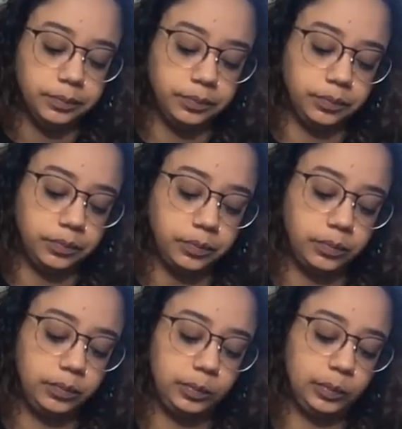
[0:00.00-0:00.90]

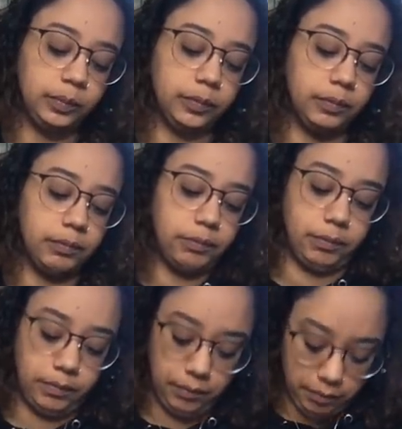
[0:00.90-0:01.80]

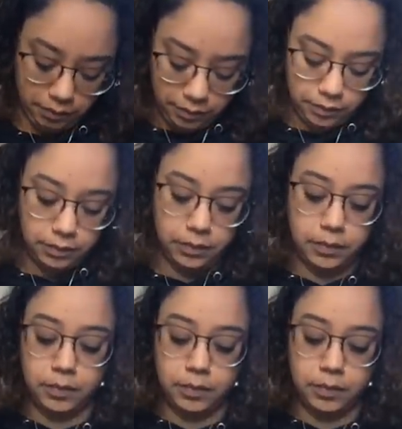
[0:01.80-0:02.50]
[no speech]